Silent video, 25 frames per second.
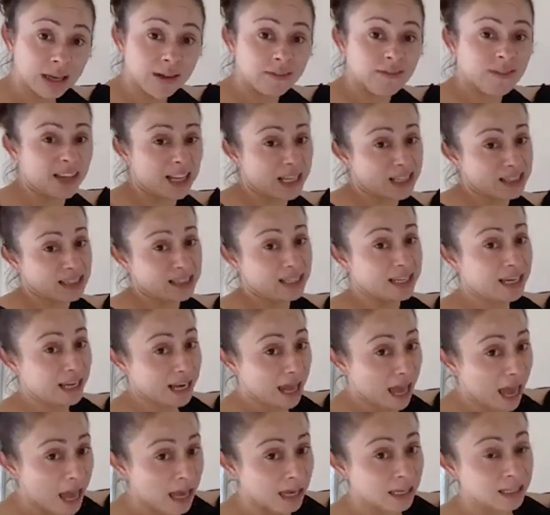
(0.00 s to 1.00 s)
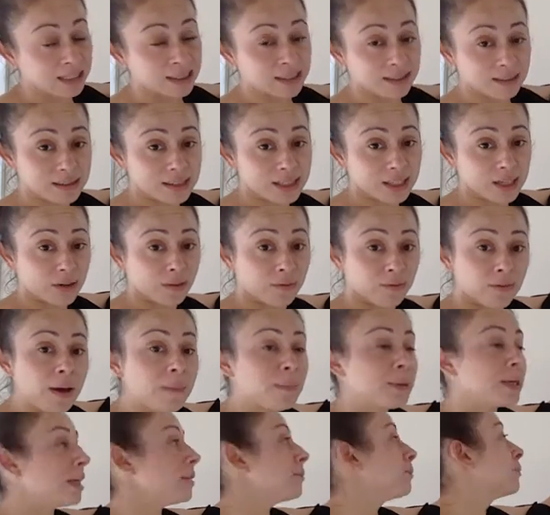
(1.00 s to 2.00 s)
If it ends in an A, it's considered
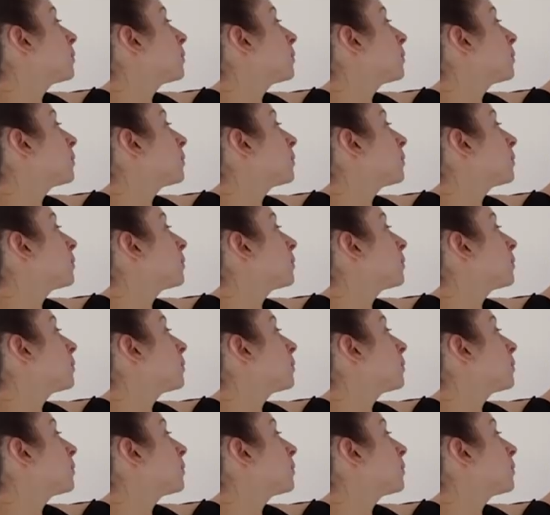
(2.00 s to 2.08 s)
feminine.